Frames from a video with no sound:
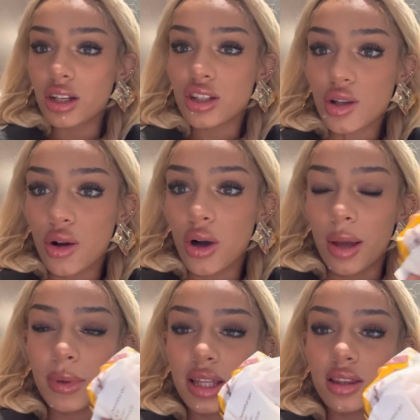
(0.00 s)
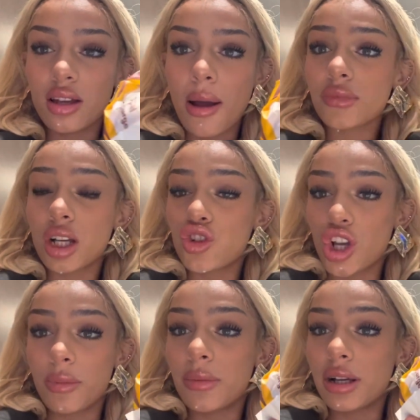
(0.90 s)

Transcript: so i'm in the german